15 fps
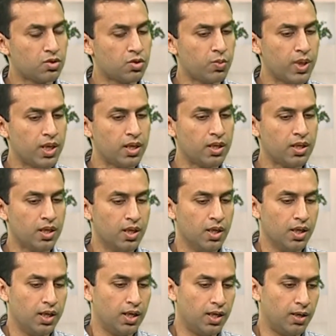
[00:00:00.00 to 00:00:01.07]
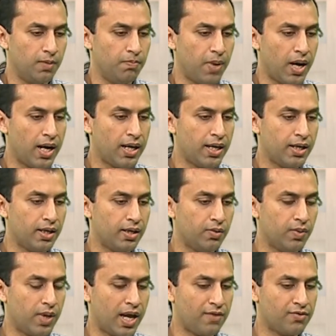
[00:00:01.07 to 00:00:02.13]
So we
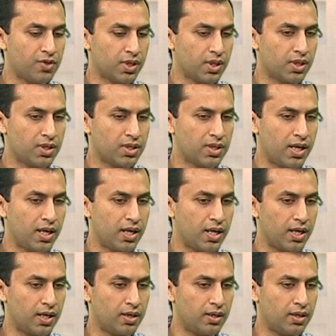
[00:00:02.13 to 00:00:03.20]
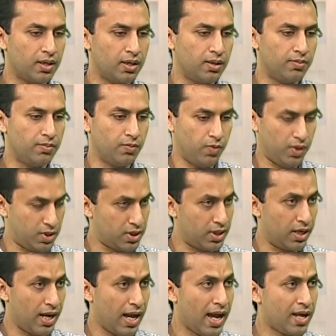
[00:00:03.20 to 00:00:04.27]
have chickens that are once
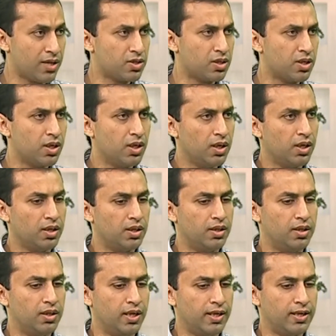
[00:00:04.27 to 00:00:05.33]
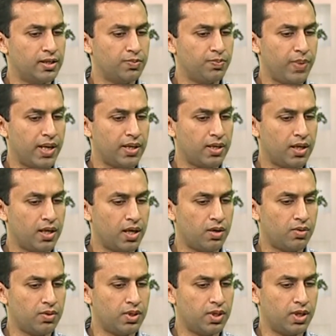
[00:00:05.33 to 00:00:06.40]
they're hatched, they spend
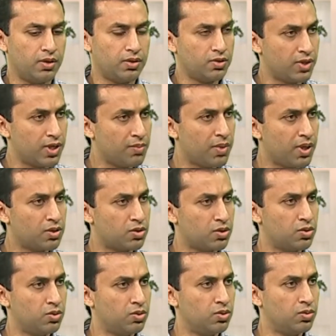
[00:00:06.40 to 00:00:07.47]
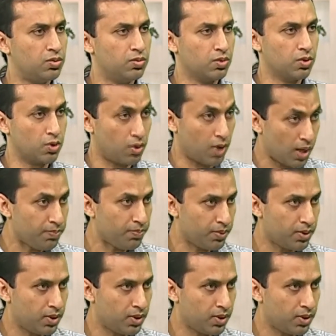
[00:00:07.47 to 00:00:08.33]
around 3 months to grow up.